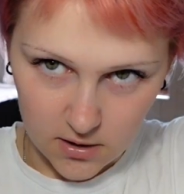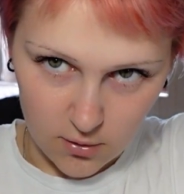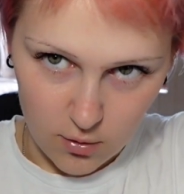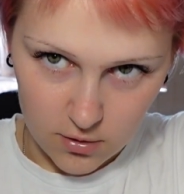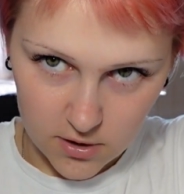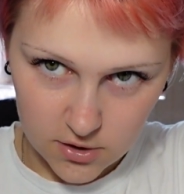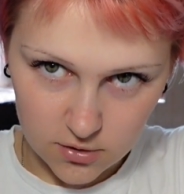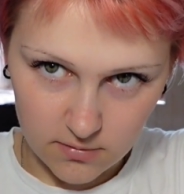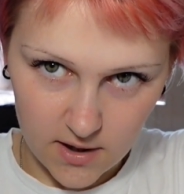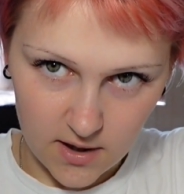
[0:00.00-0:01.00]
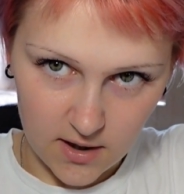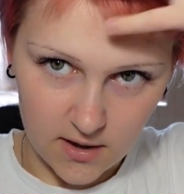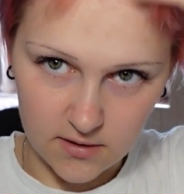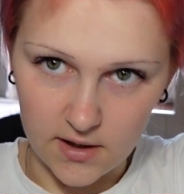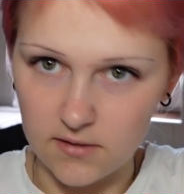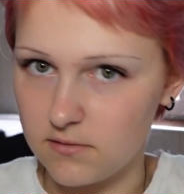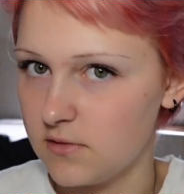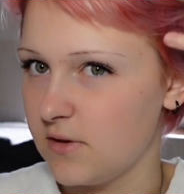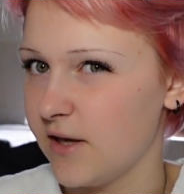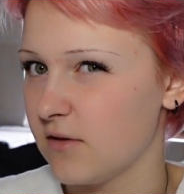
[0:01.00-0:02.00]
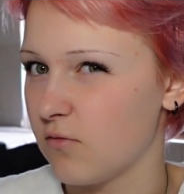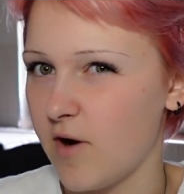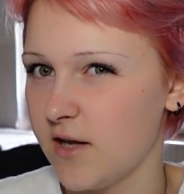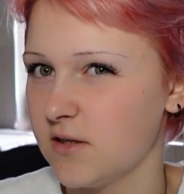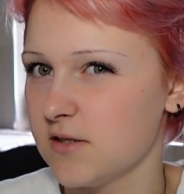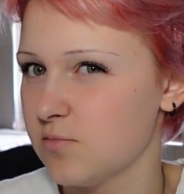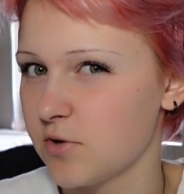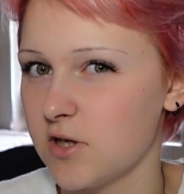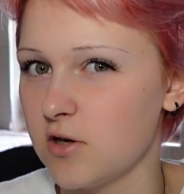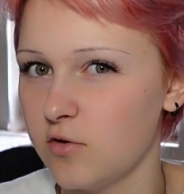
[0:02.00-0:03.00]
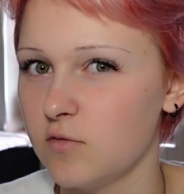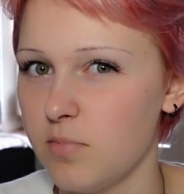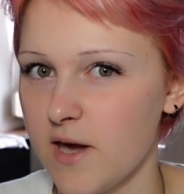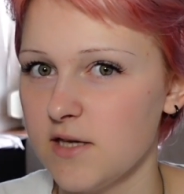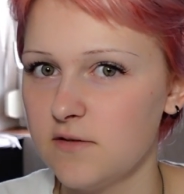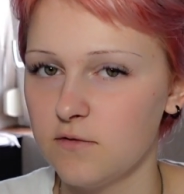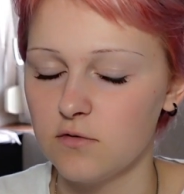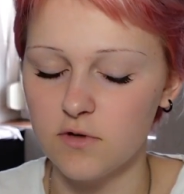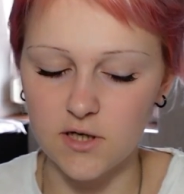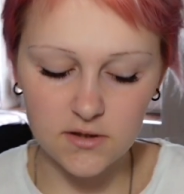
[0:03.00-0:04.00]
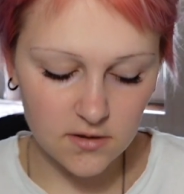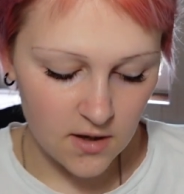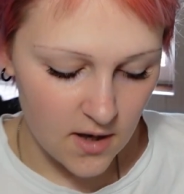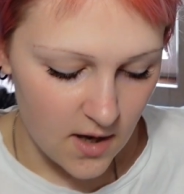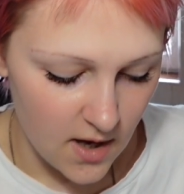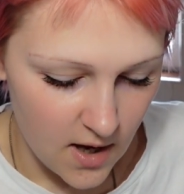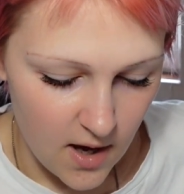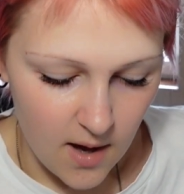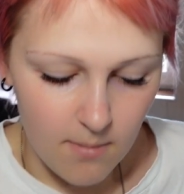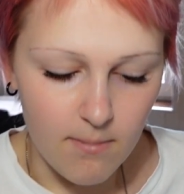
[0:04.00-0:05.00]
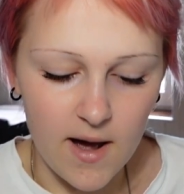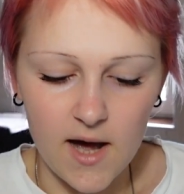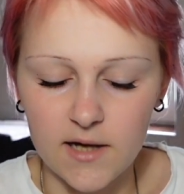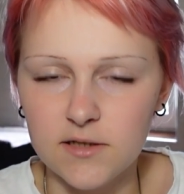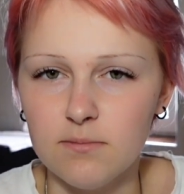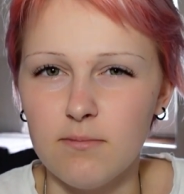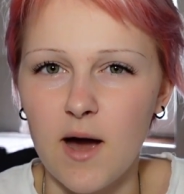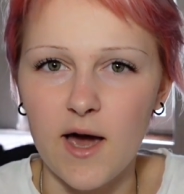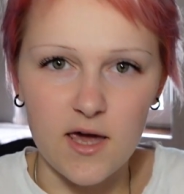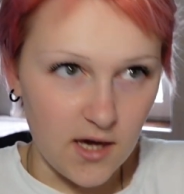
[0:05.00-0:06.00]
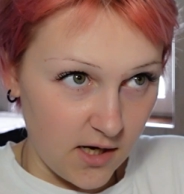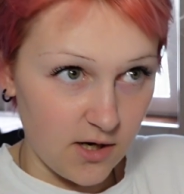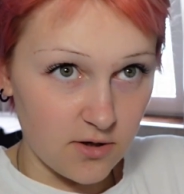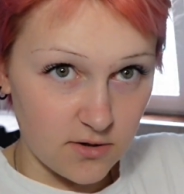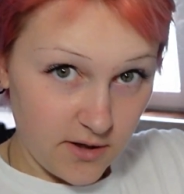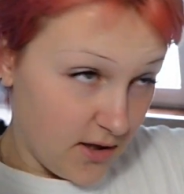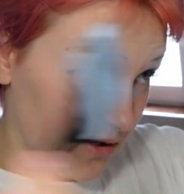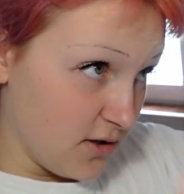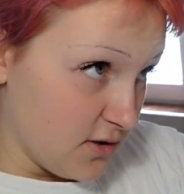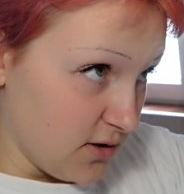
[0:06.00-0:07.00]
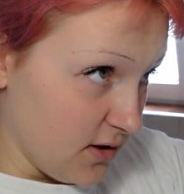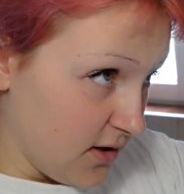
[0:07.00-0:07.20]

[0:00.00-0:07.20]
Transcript: orange on my head, and like red is pretty good base for it. But my hair, they're